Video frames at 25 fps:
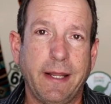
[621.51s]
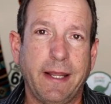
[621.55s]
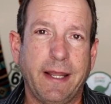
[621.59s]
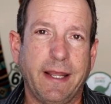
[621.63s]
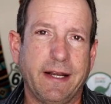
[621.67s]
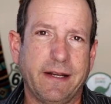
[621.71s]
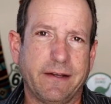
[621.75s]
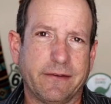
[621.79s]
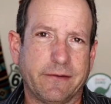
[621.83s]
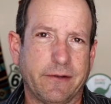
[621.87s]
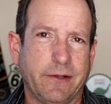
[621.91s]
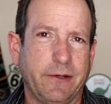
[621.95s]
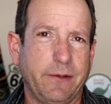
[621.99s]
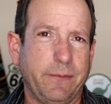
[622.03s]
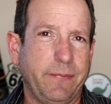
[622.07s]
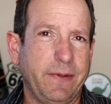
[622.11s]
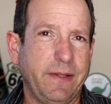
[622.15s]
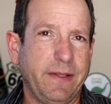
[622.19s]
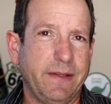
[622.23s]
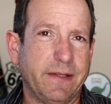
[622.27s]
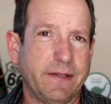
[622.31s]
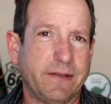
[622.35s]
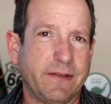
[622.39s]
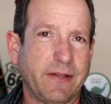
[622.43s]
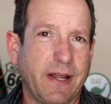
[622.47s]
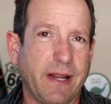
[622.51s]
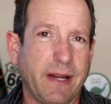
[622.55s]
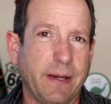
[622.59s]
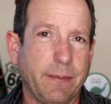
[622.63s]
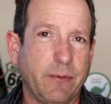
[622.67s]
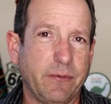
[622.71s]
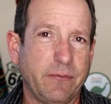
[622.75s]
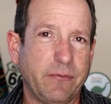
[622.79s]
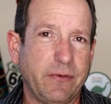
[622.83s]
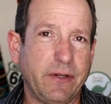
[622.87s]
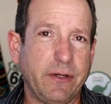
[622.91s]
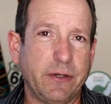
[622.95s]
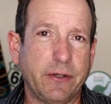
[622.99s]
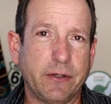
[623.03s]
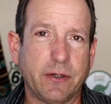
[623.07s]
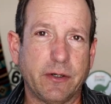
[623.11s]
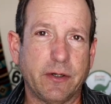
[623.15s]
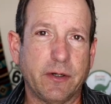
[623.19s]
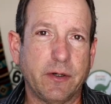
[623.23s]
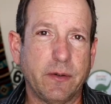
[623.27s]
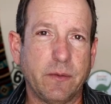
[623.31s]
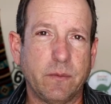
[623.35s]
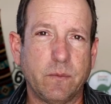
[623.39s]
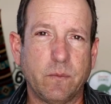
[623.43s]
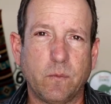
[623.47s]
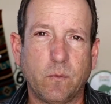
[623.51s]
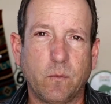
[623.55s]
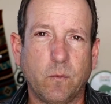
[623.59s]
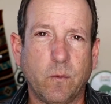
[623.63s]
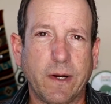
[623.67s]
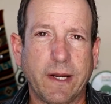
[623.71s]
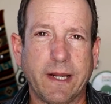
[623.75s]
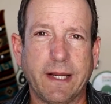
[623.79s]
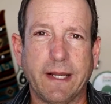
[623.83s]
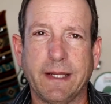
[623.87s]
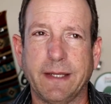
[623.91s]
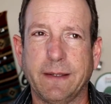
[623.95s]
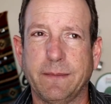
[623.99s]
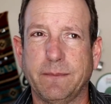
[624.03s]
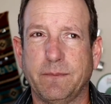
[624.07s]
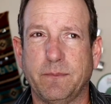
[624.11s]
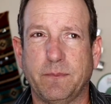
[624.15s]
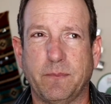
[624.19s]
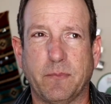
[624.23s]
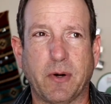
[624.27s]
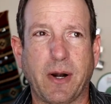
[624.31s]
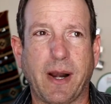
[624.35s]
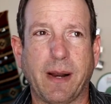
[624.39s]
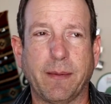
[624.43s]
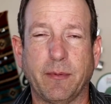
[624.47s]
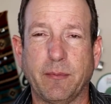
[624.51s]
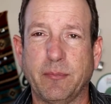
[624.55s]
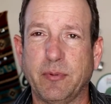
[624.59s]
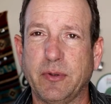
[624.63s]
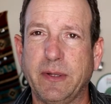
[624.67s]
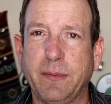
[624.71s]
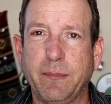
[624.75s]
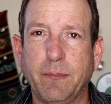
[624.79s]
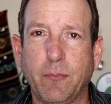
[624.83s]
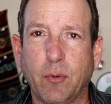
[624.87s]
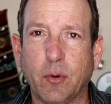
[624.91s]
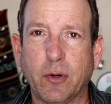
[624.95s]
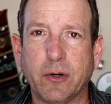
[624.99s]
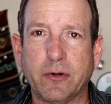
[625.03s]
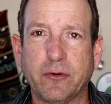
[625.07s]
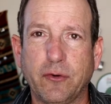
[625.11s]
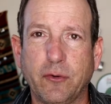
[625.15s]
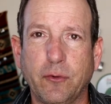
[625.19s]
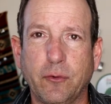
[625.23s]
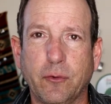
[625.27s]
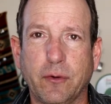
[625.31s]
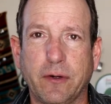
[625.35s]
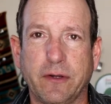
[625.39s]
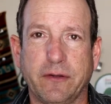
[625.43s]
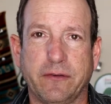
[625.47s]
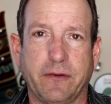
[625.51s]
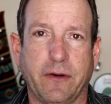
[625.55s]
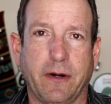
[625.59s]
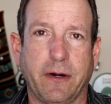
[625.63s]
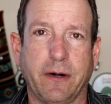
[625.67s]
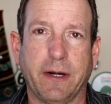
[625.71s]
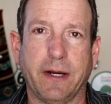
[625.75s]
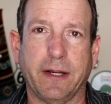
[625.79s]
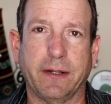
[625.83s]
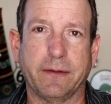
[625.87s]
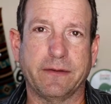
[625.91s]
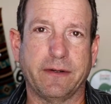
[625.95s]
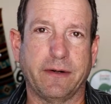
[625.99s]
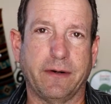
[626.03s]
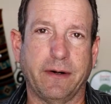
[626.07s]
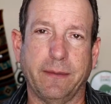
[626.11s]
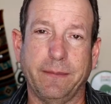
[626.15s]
and it's going to be the time of year when probably more tourists aren't out there.